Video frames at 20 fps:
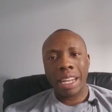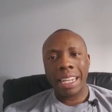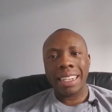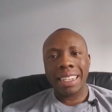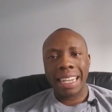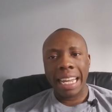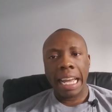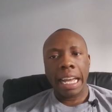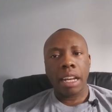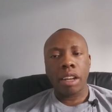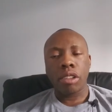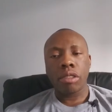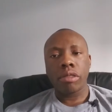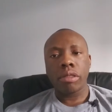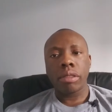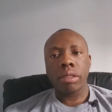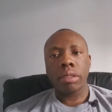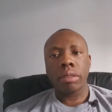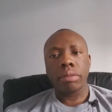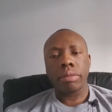right now
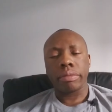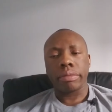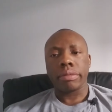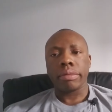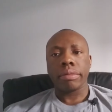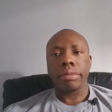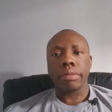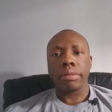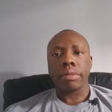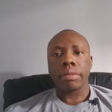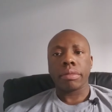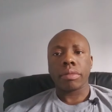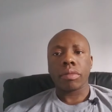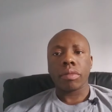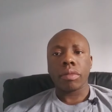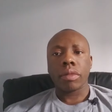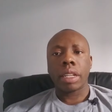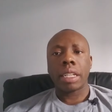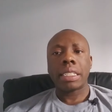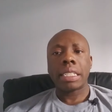
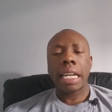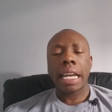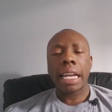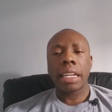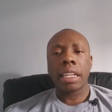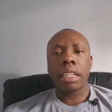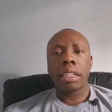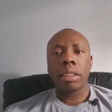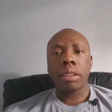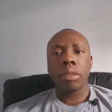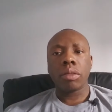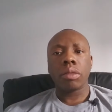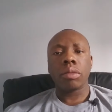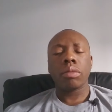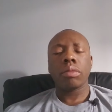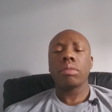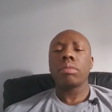attacking you.